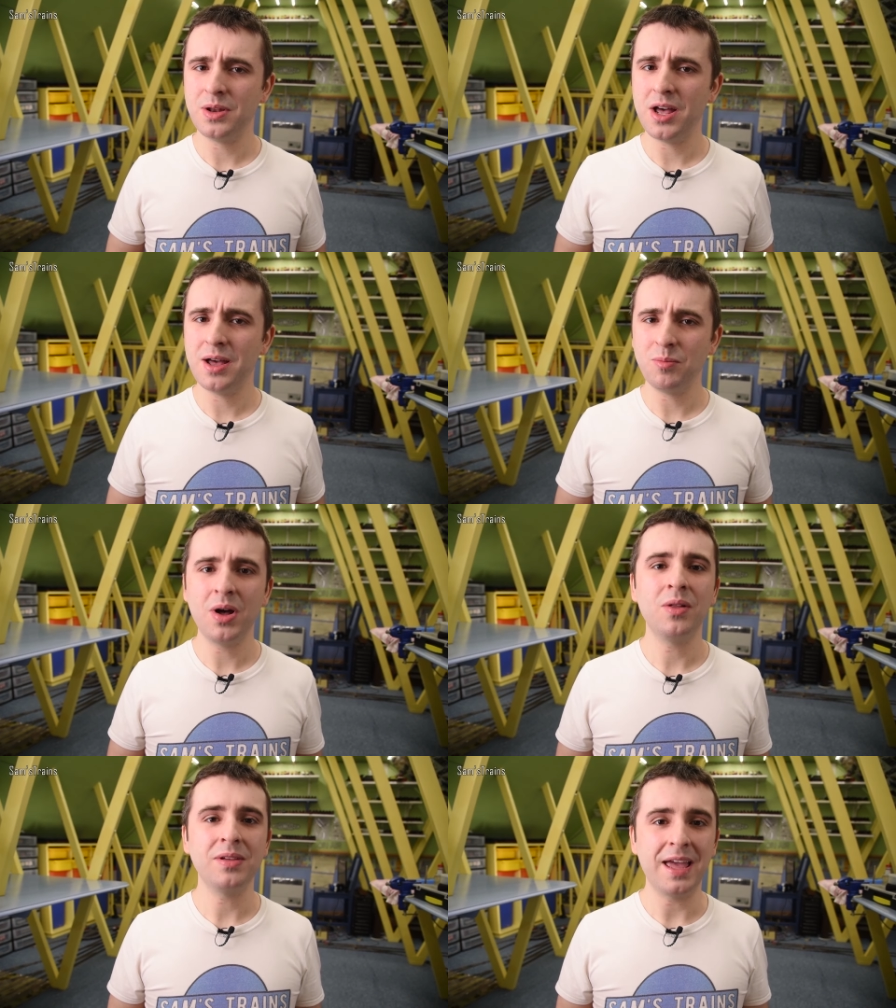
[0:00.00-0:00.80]

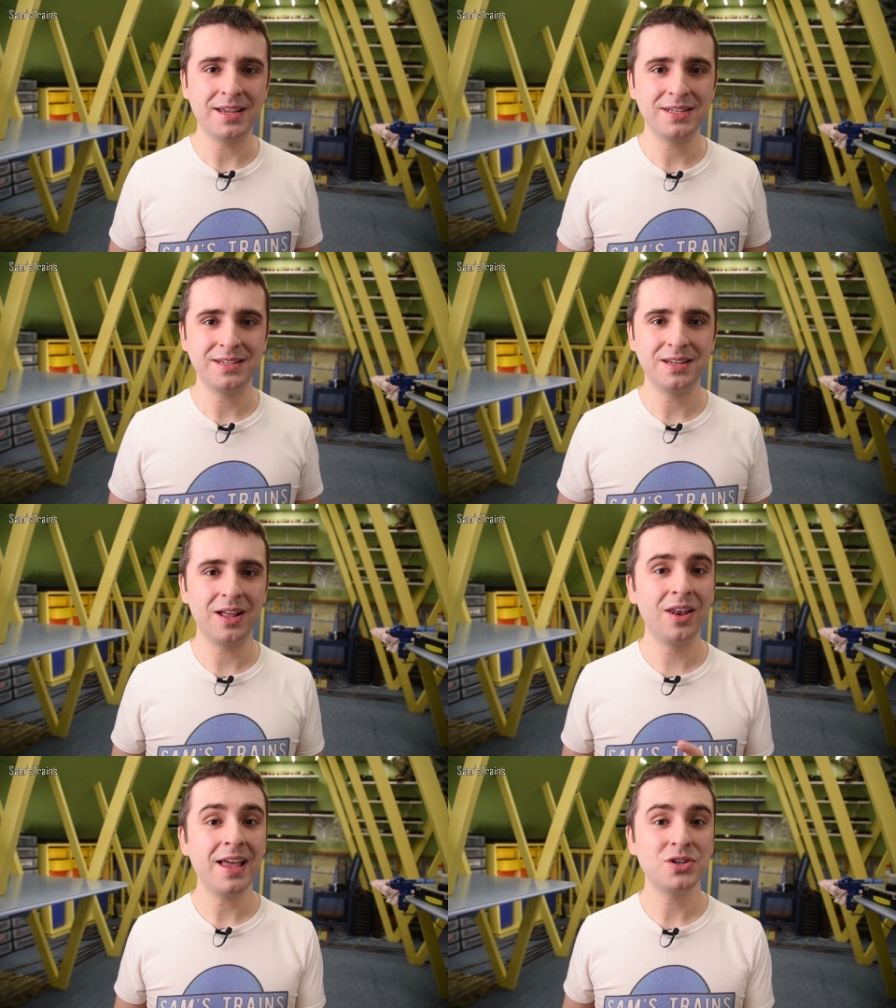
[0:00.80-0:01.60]
Well, yes,
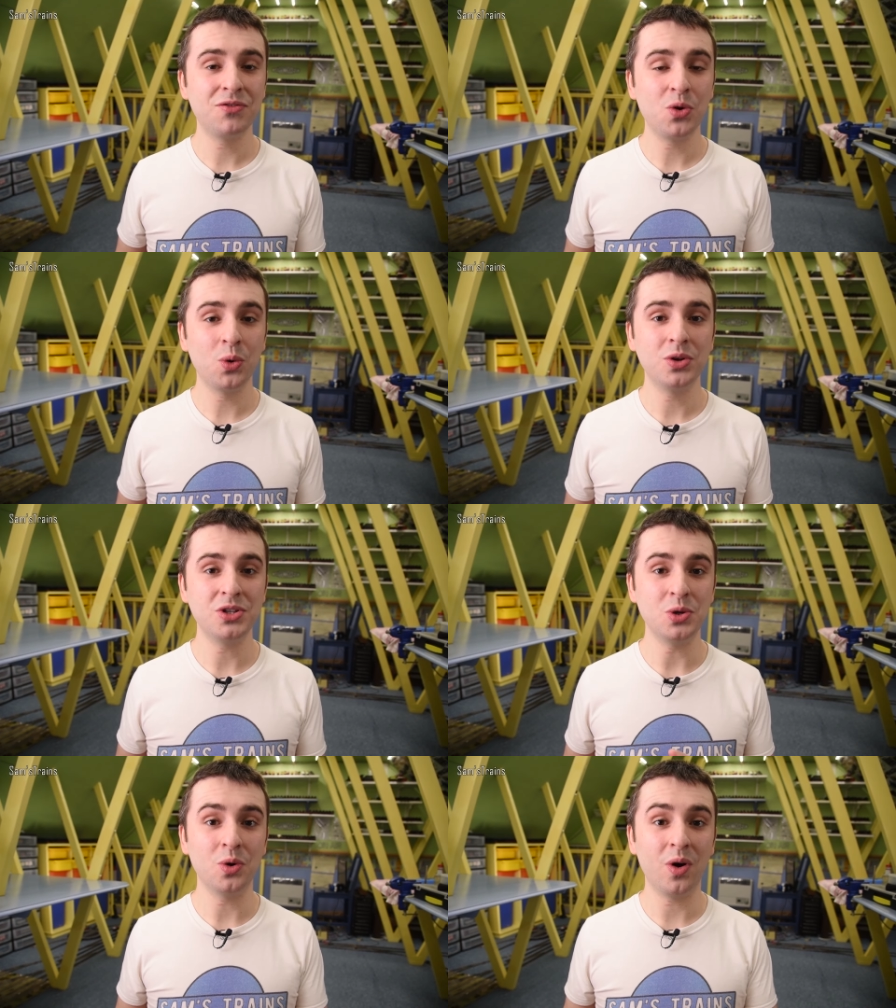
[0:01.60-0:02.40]
unless of course
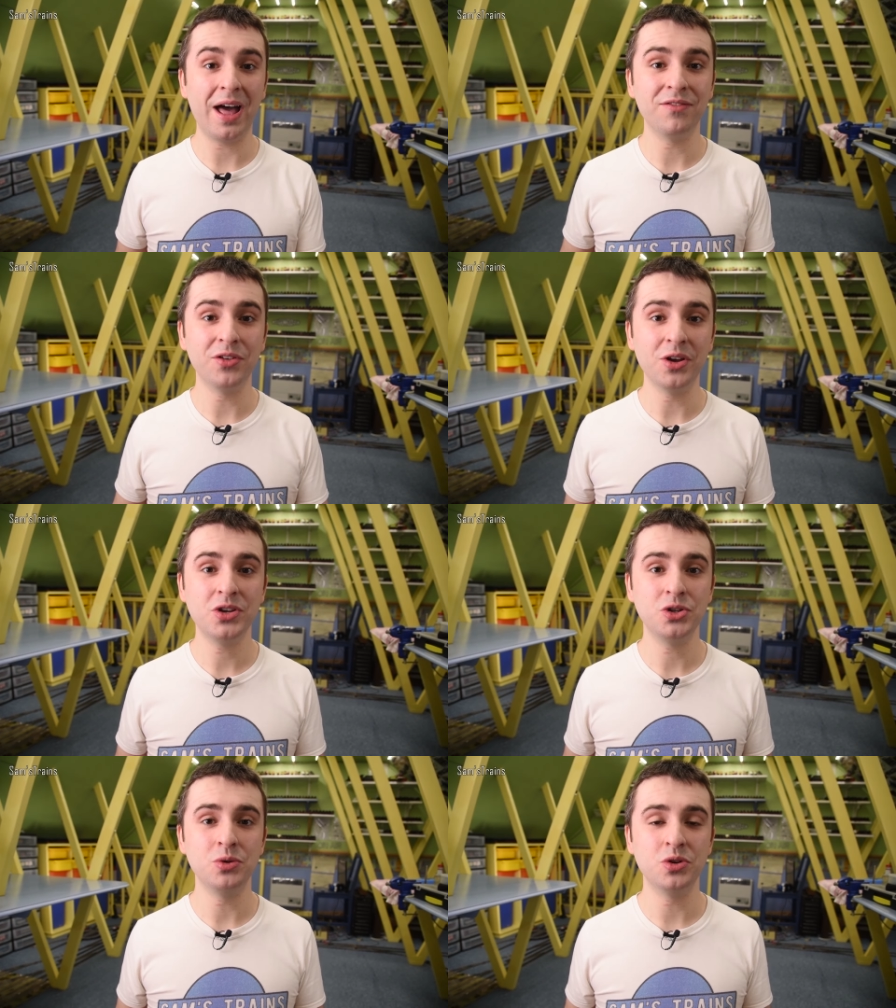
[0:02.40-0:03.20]
you're
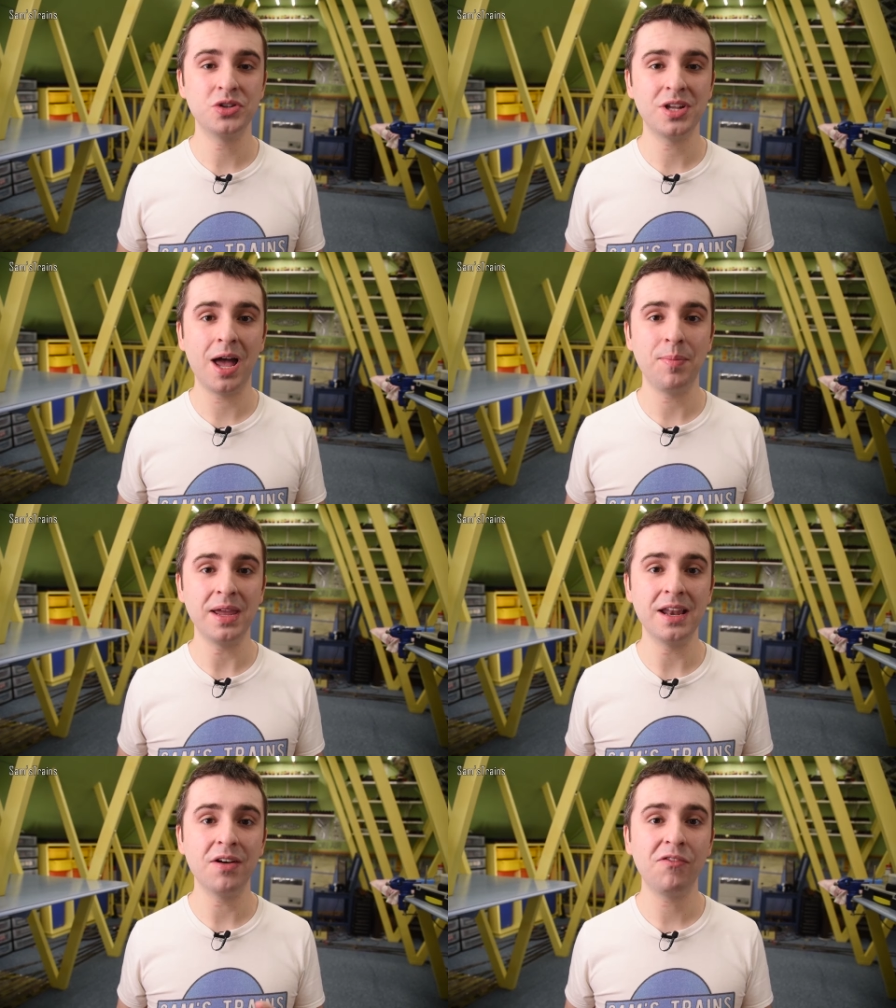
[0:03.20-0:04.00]
adverse to just
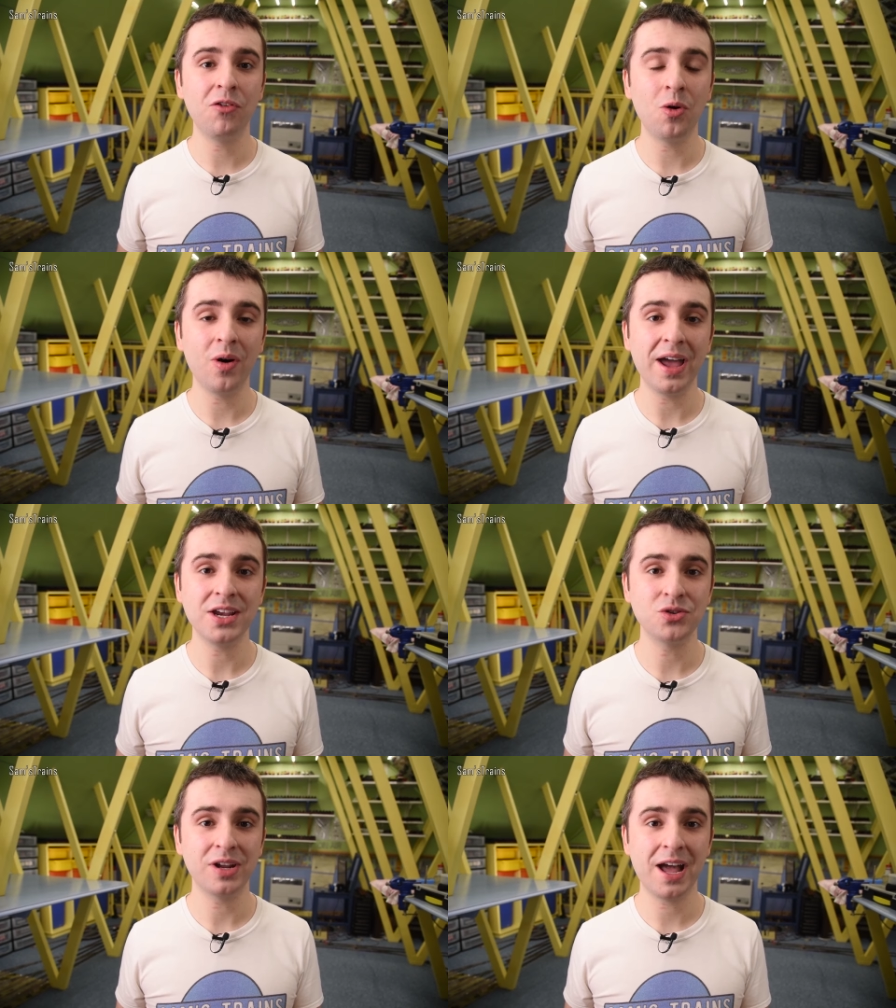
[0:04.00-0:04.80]
typing in 4
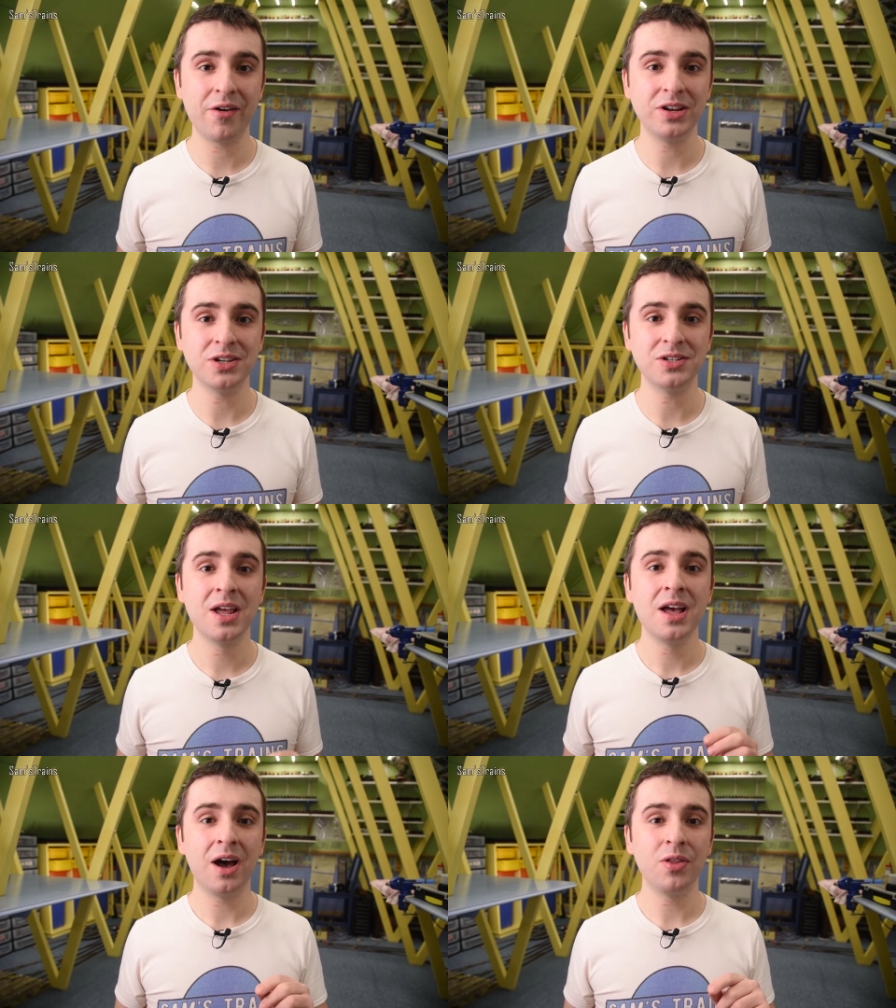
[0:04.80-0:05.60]
extra characters,
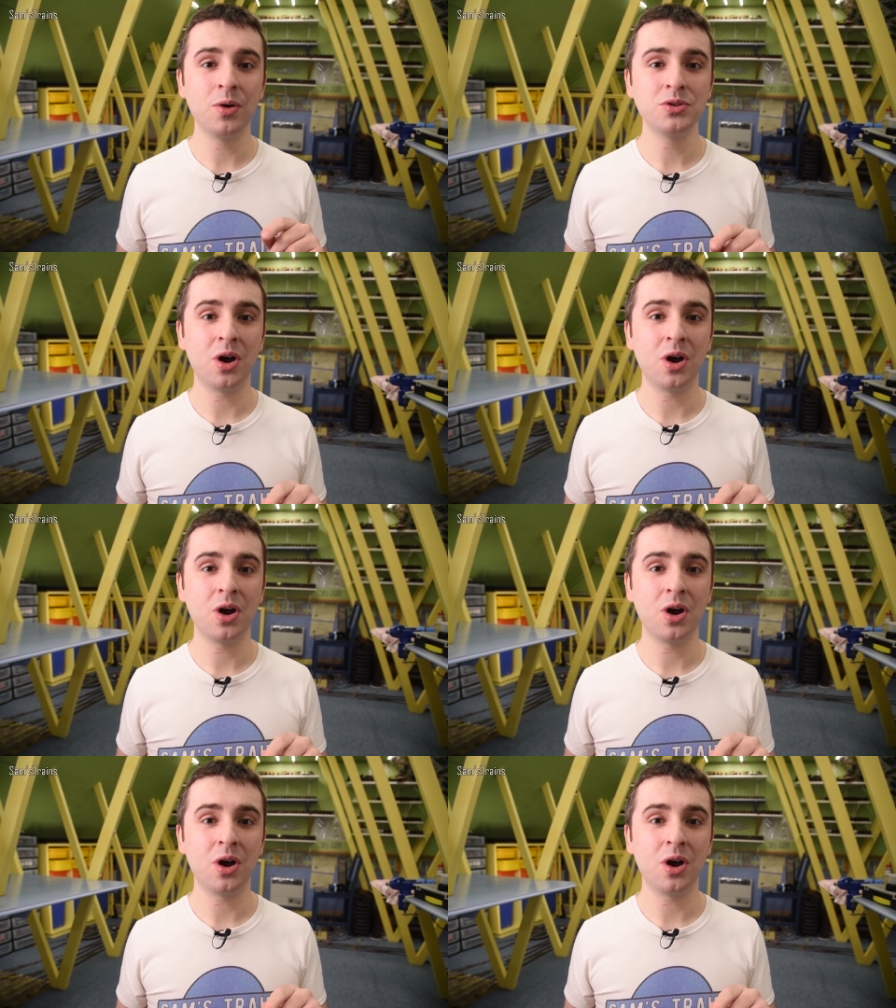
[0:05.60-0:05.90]
and those